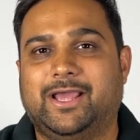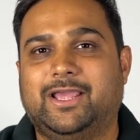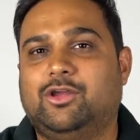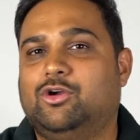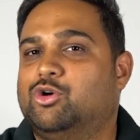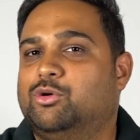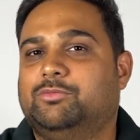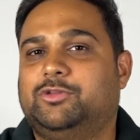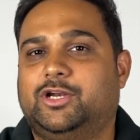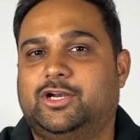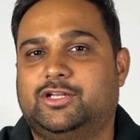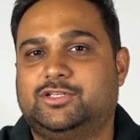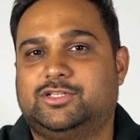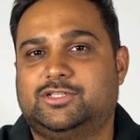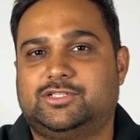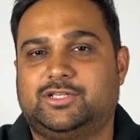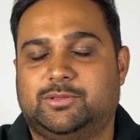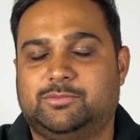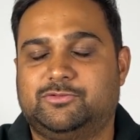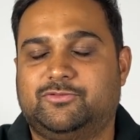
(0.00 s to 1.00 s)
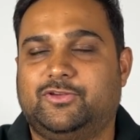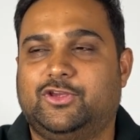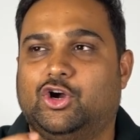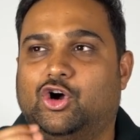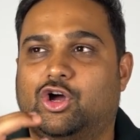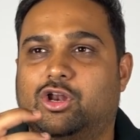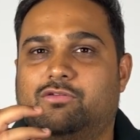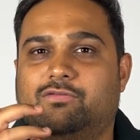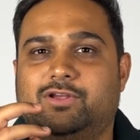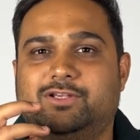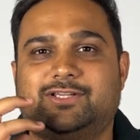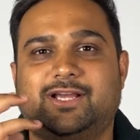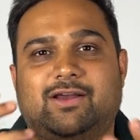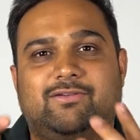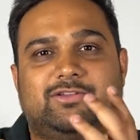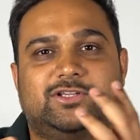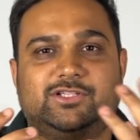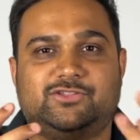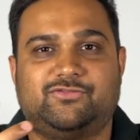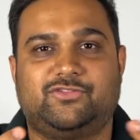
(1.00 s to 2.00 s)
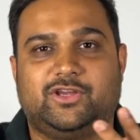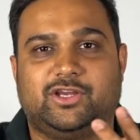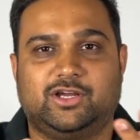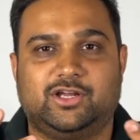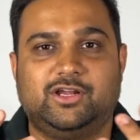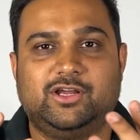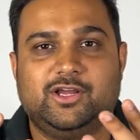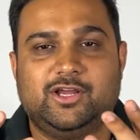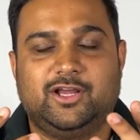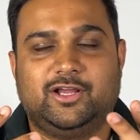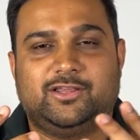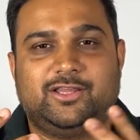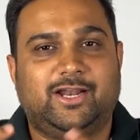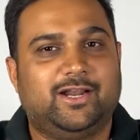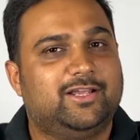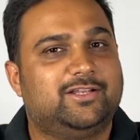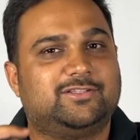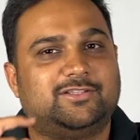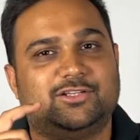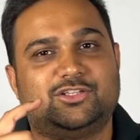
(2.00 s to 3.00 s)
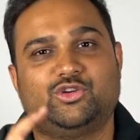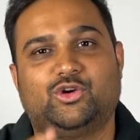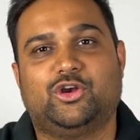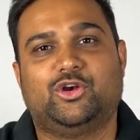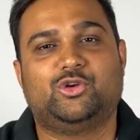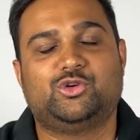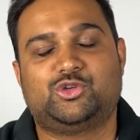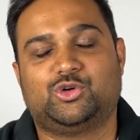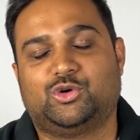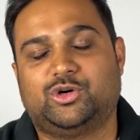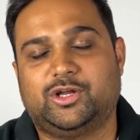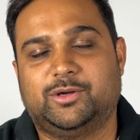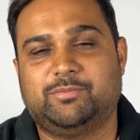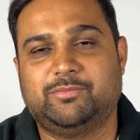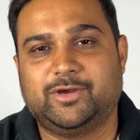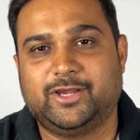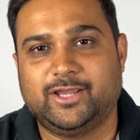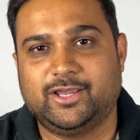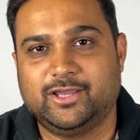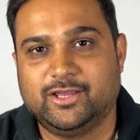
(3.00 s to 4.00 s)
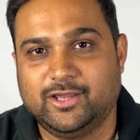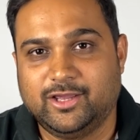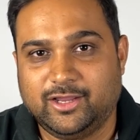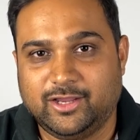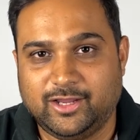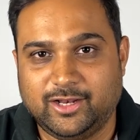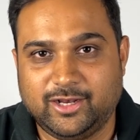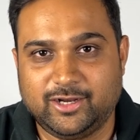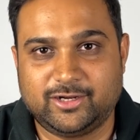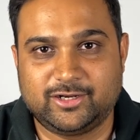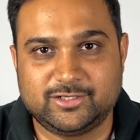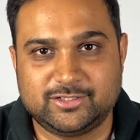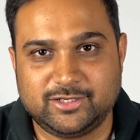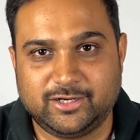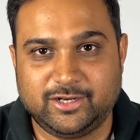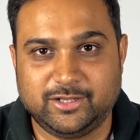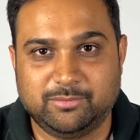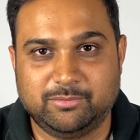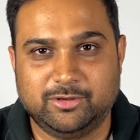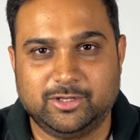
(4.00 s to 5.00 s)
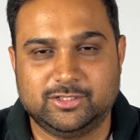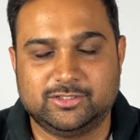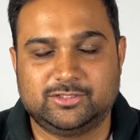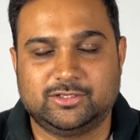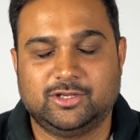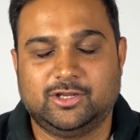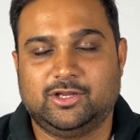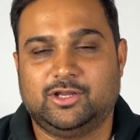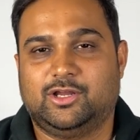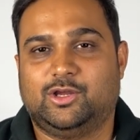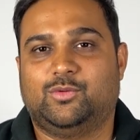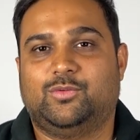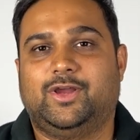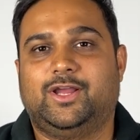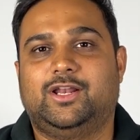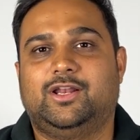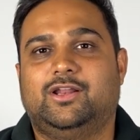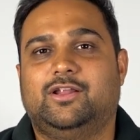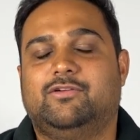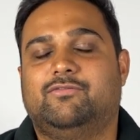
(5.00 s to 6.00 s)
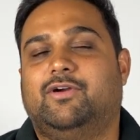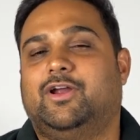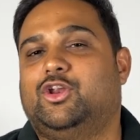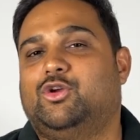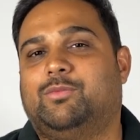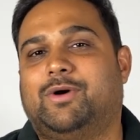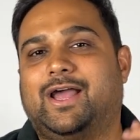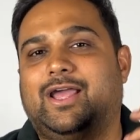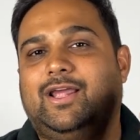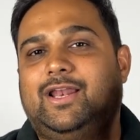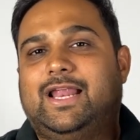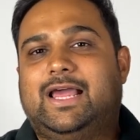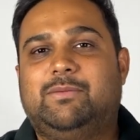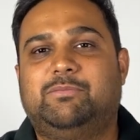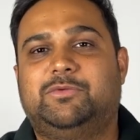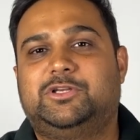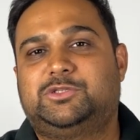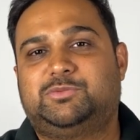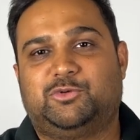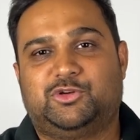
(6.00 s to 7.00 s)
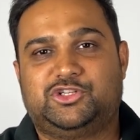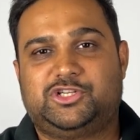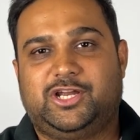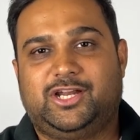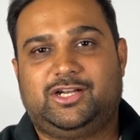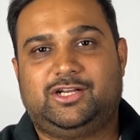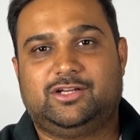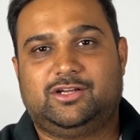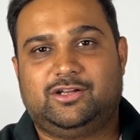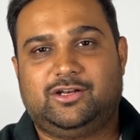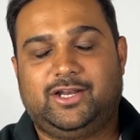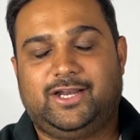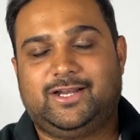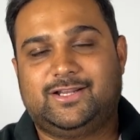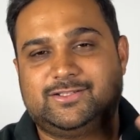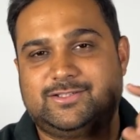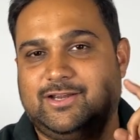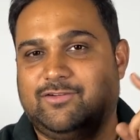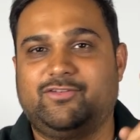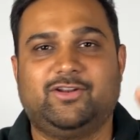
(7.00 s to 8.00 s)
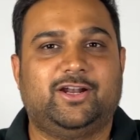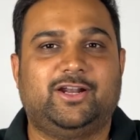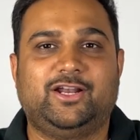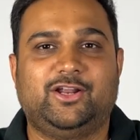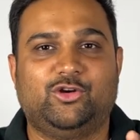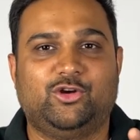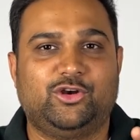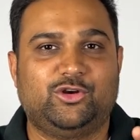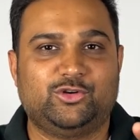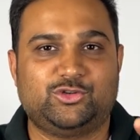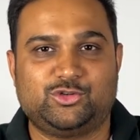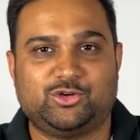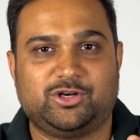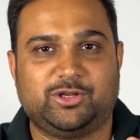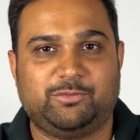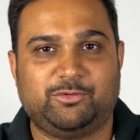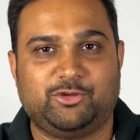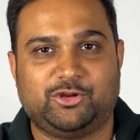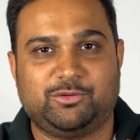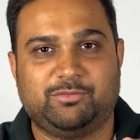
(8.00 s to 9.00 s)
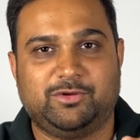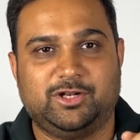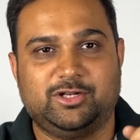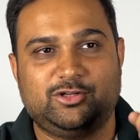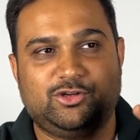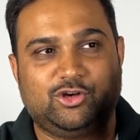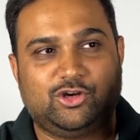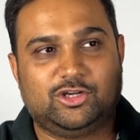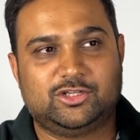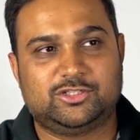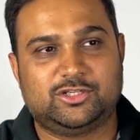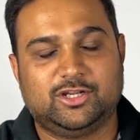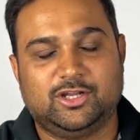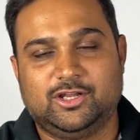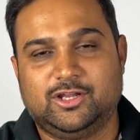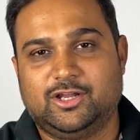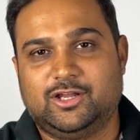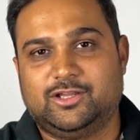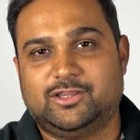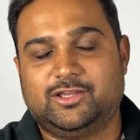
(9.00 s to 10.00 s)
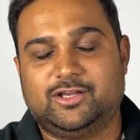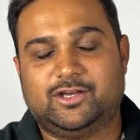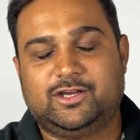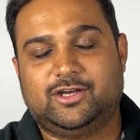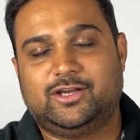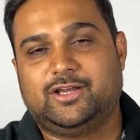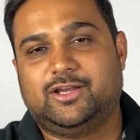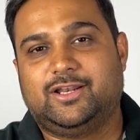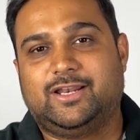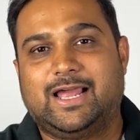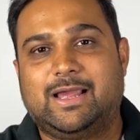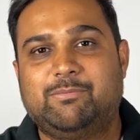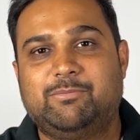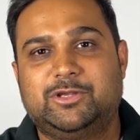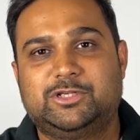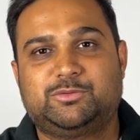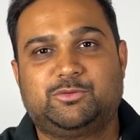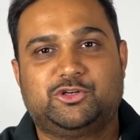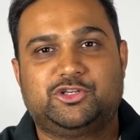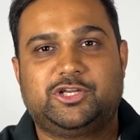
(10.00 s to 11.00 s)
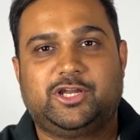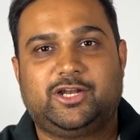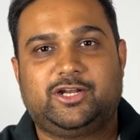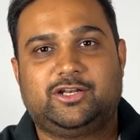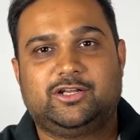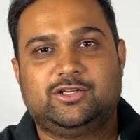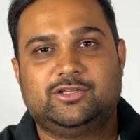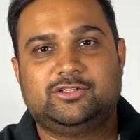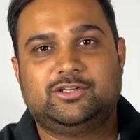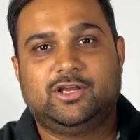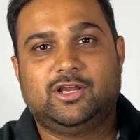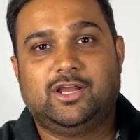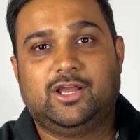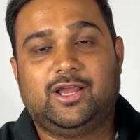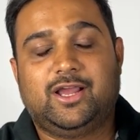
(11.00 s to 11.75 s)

buying home theater systems, we always have this fear that is this going to shoot up my electricity bills? Well, when you buy a lamp-based projector, it is definitely going to shoot up your bill, because the lamp-based projectors